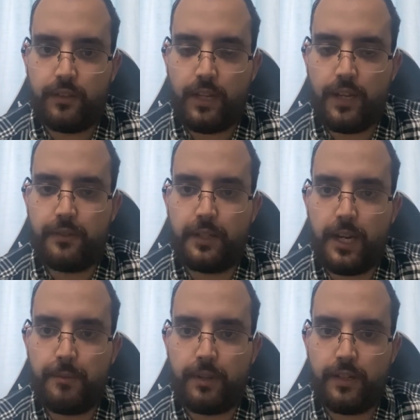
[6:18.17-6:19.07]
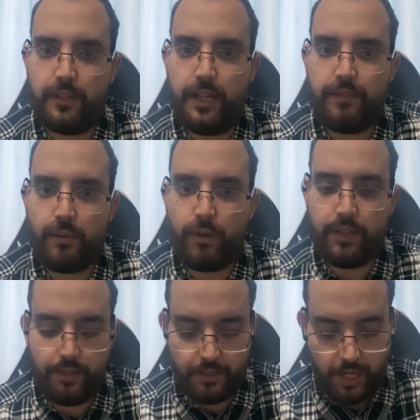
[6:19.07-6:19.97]
Enscape and D5
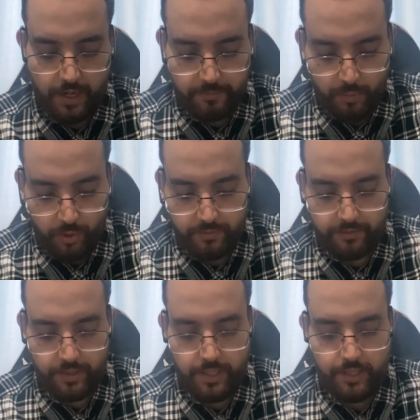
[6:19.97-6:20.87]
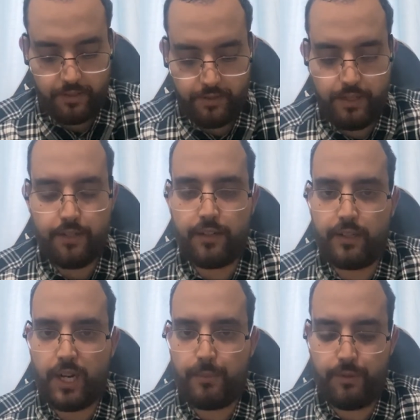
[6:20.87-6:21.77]
Render, they have both decent
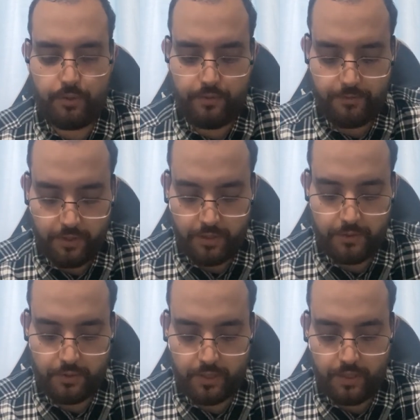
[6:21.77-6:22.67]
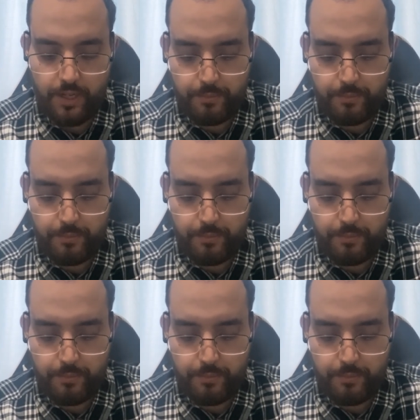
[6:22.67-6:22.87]
libraries of furniture,